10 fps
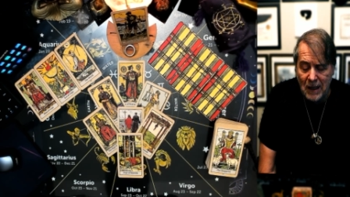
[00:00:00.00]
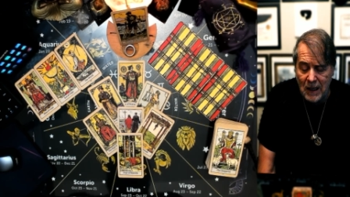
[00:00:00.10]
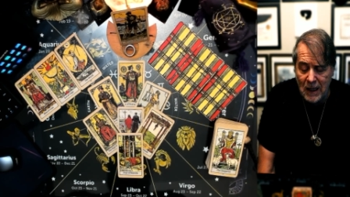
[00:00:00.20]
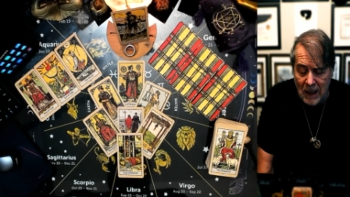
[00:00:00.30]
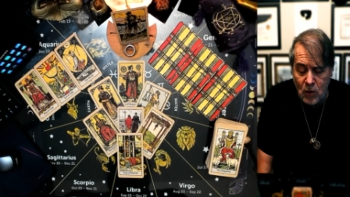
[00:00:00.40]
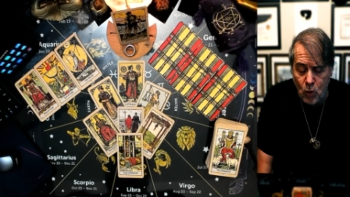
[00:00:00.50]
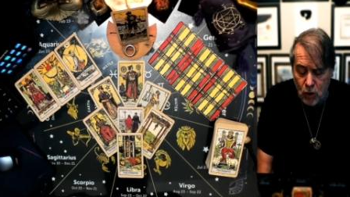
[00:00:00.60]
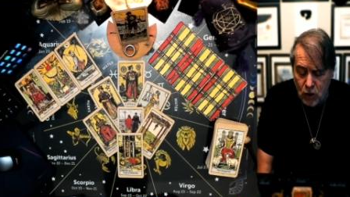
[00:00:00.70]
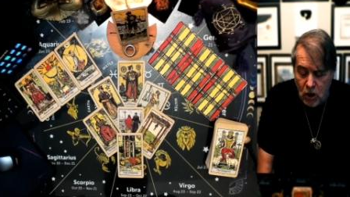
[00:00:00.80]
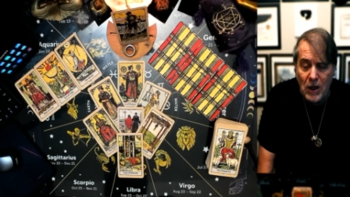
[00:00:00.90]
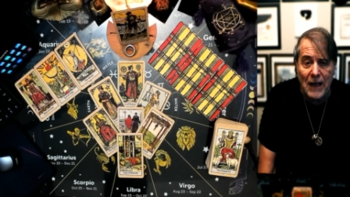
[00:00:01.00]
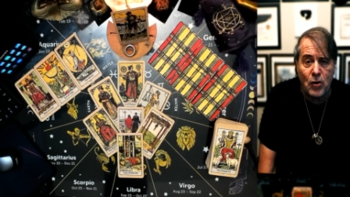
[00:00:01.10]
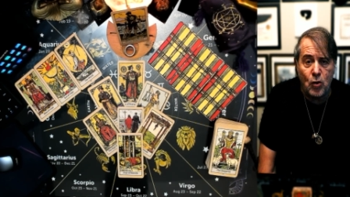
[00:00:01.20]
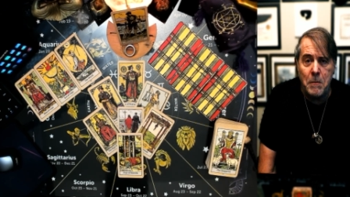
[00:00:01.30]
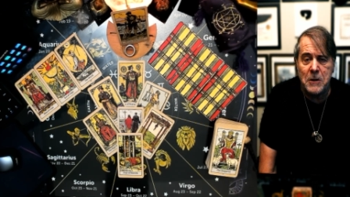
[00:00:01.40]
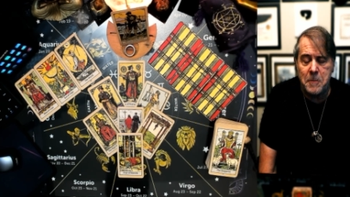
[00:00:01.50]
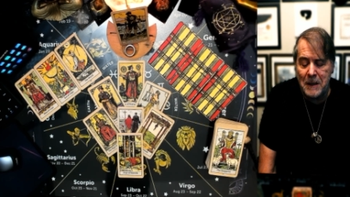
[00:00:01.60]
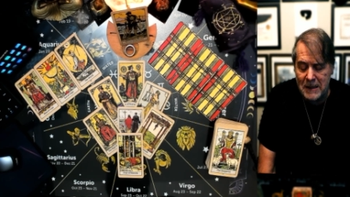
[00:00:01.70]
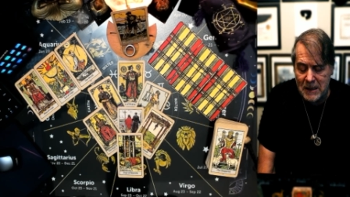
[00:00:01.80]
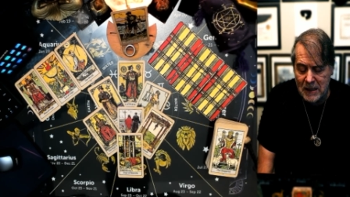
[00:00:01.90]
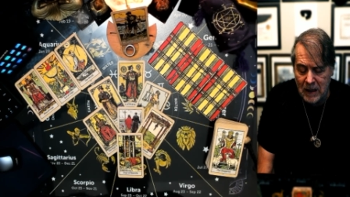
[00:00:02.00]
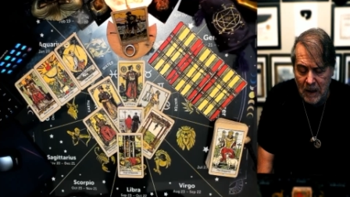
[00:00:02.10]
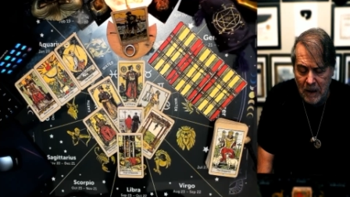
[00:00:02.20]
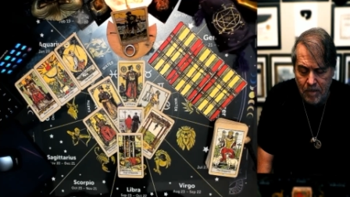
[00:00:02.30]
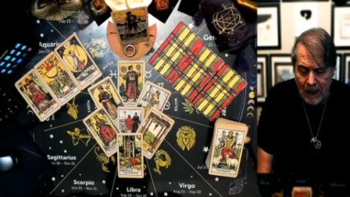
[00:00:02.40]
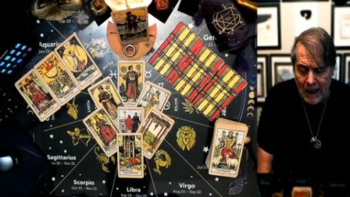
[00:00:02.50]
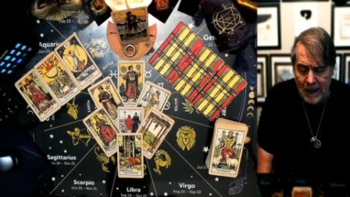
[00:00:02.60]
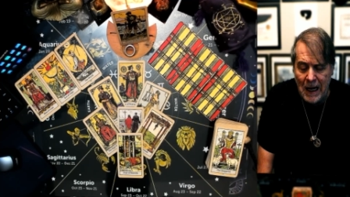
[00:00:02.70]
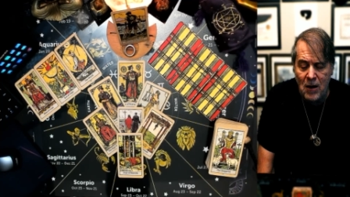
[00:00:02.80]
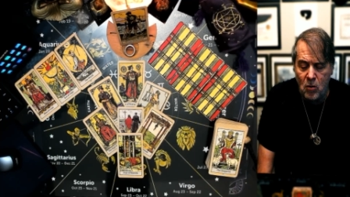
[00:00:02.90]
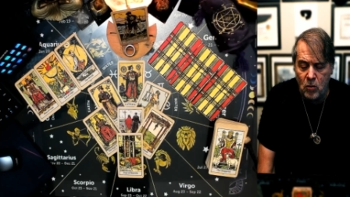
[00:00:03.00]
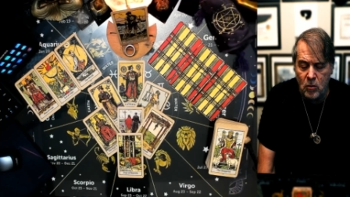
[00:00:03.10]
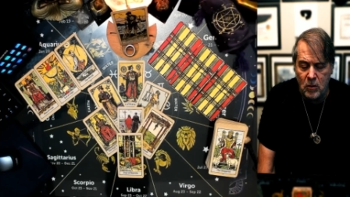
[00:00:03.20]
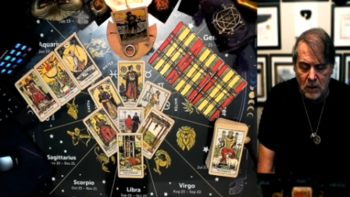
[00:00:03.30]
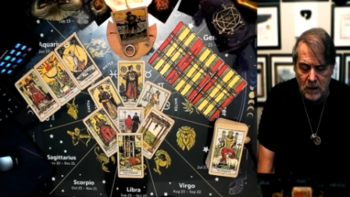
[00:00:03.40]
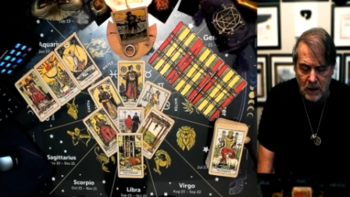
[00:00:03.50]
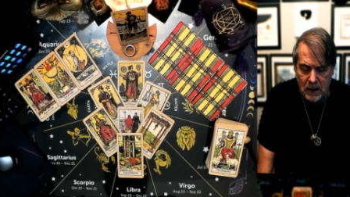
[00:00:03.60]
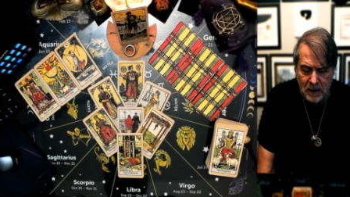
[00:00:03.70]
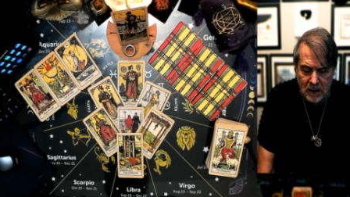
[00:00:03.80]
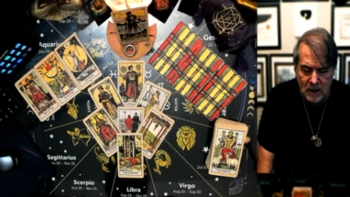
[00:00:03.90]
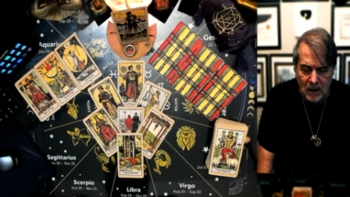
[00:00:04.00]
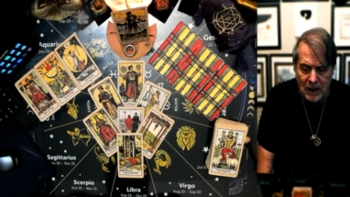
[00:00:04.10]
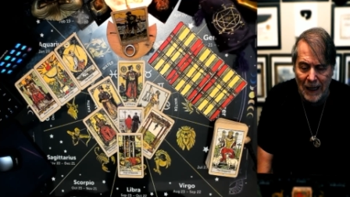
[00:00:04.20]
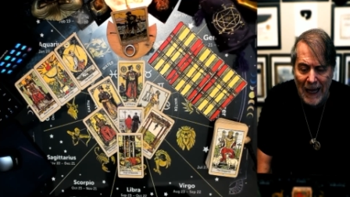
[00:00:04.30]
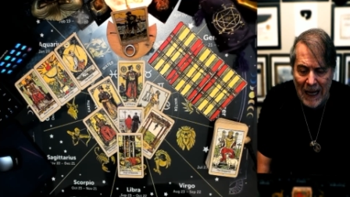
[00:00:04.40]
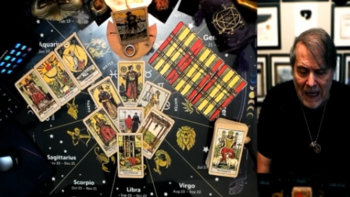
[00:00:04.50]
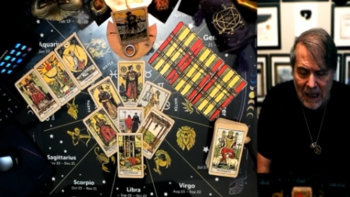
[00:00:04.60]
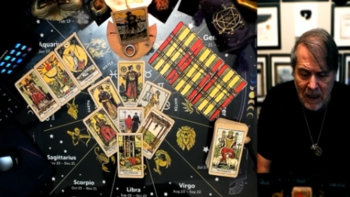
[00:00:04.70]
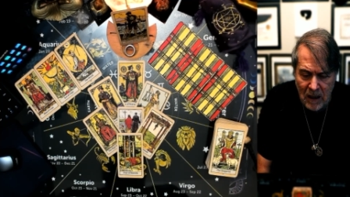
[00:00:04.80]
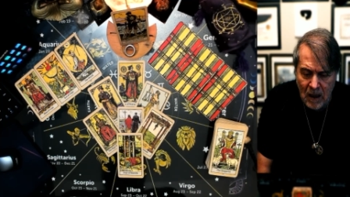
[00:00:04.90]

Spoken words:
In other words, you had commitments, and now this delay,